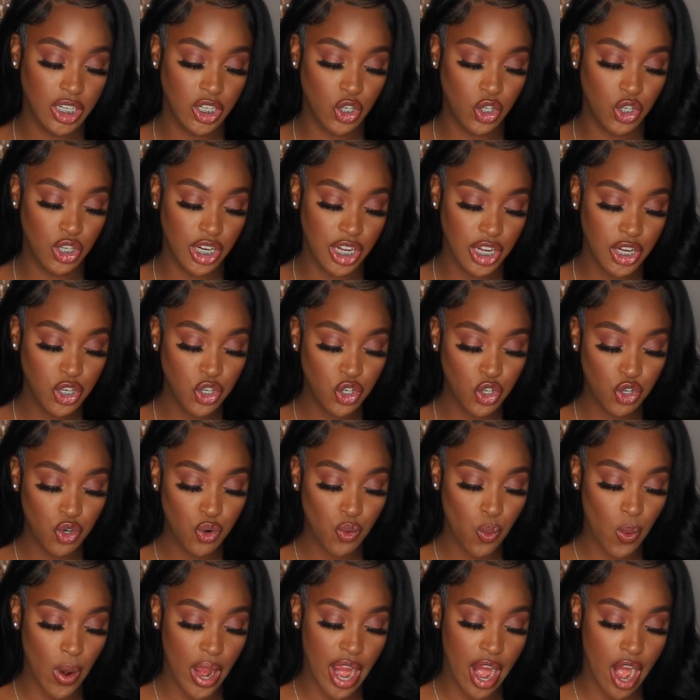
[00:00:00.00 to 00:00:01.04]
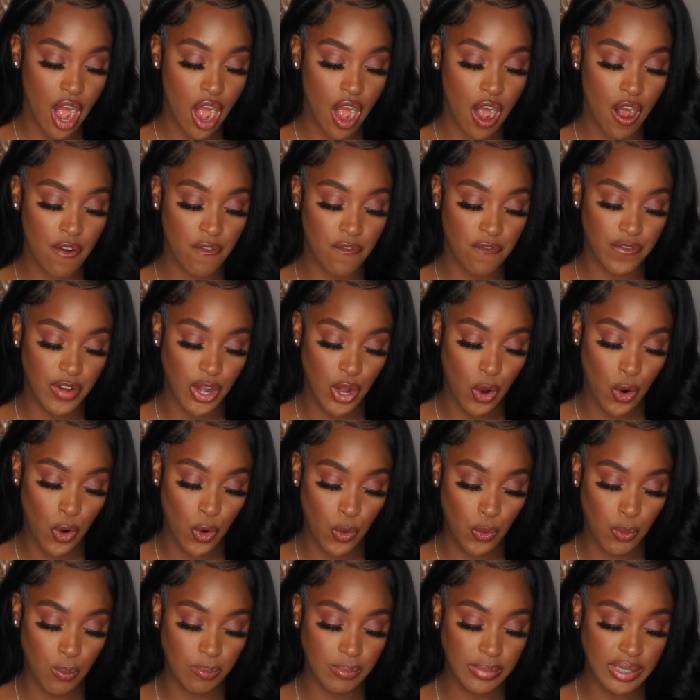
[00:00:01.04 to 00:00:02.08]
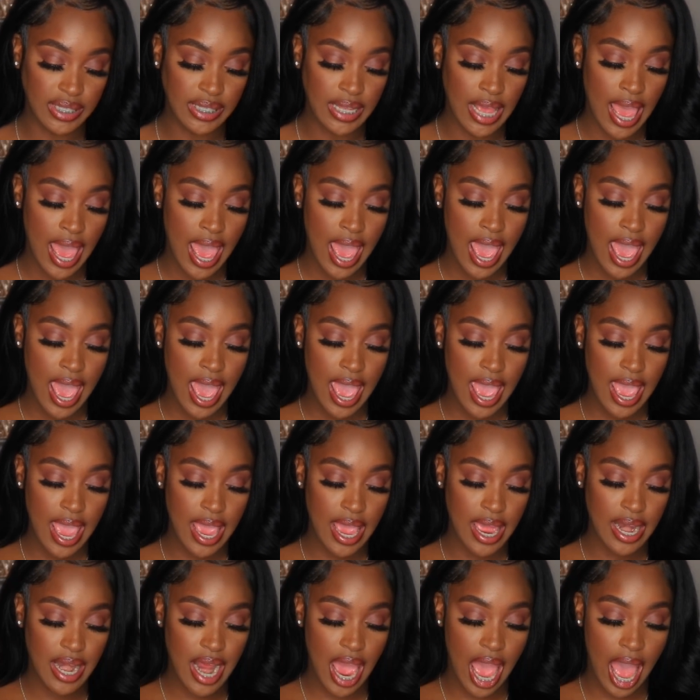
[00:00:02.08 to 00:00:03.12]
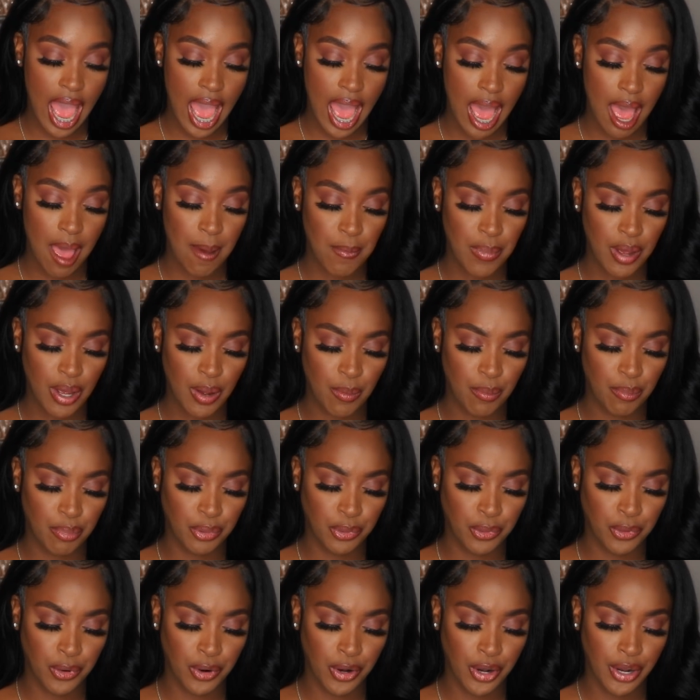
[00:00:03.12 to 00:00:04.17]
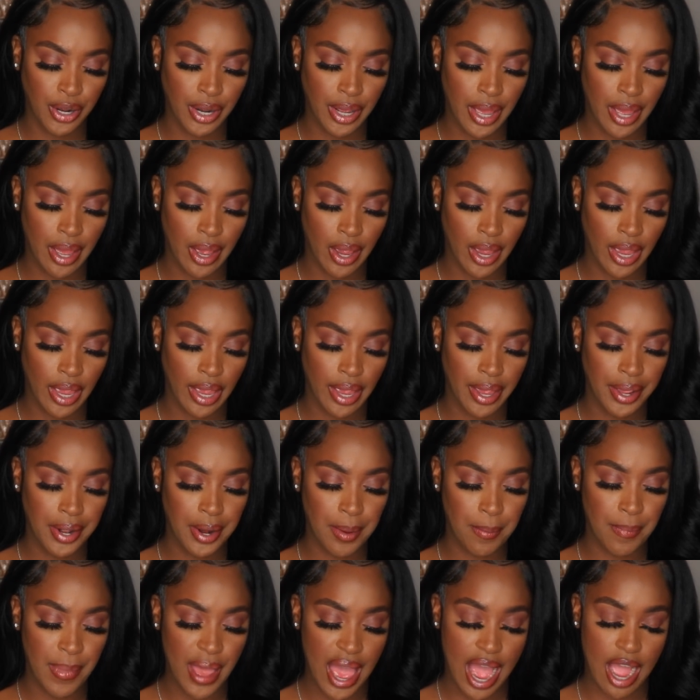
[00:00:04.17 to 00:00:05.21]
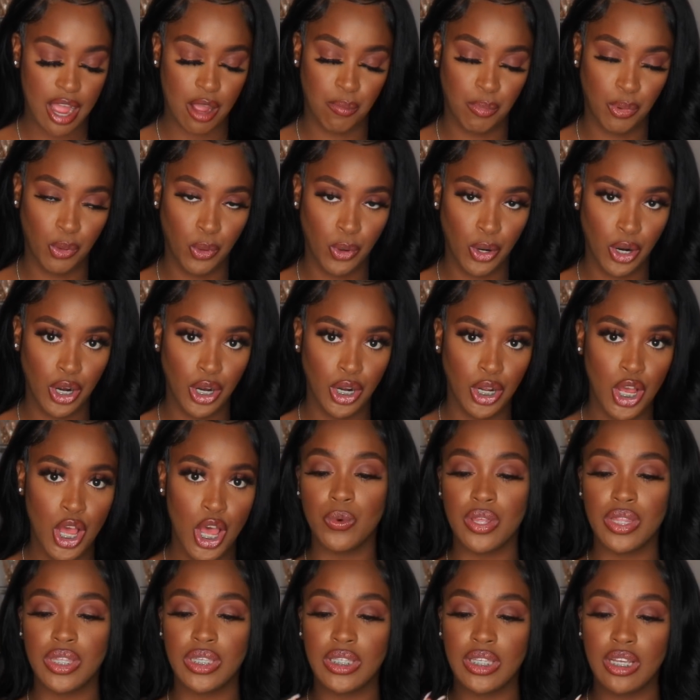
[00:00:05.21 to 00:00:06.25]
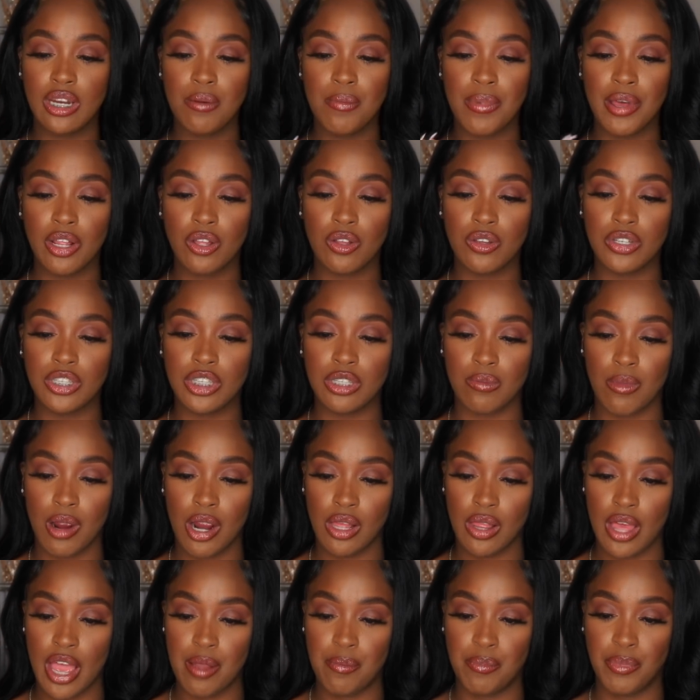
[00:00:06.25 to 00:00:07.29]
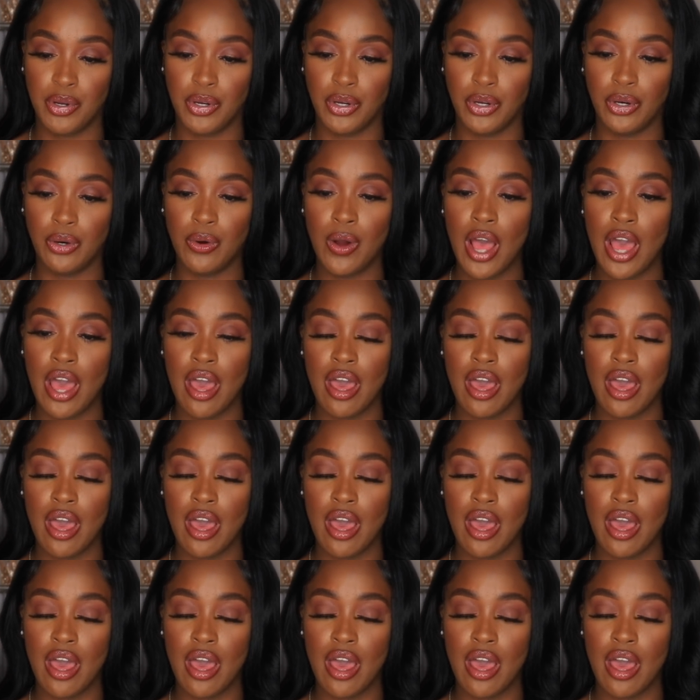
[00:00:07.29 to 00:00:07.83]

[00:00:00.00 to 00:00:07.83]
did you wear foams in ab board and a backboard? With Sonobello Smart Lipo,